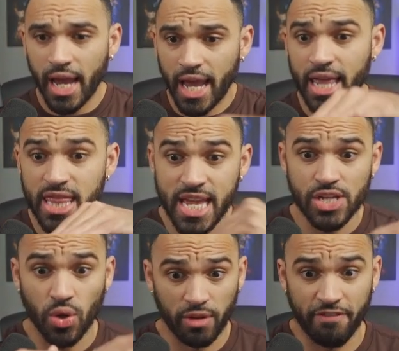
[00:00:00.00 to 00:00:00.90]
And
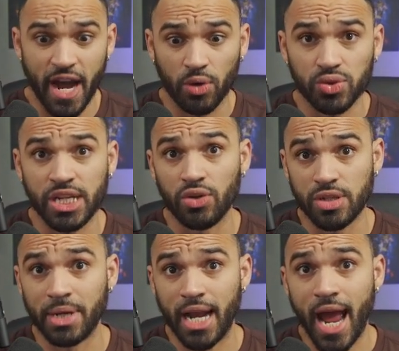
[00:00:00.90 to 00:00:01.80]
these are the final skills
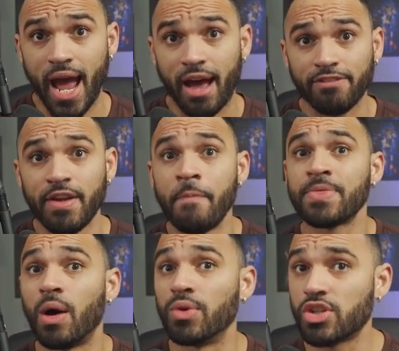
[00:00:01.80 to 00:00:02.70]
I'm going to have.
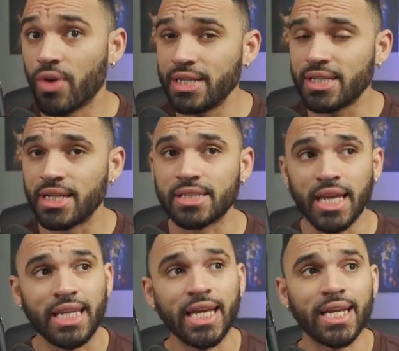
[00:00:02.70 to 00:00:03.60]
Now, what's crazy is they
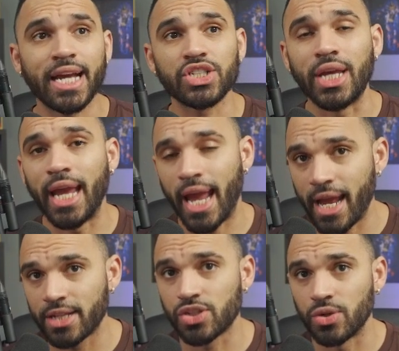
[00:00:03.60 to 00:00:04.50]
didn't actually
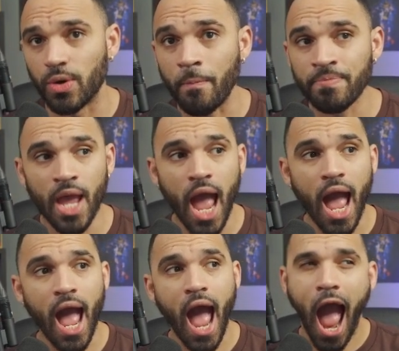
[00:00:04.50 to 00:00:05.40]
answer
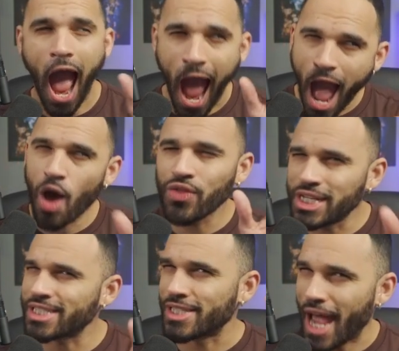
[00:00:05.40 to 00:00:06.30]
how
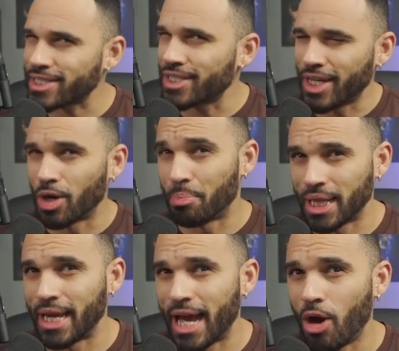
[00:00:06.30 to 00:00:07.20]
this is actually going to
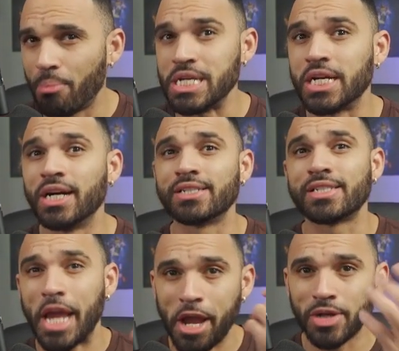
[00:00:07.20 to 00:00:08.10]
play out,
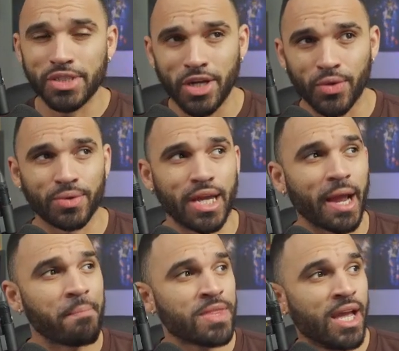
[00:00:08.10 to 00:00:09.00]
because here's the other thing.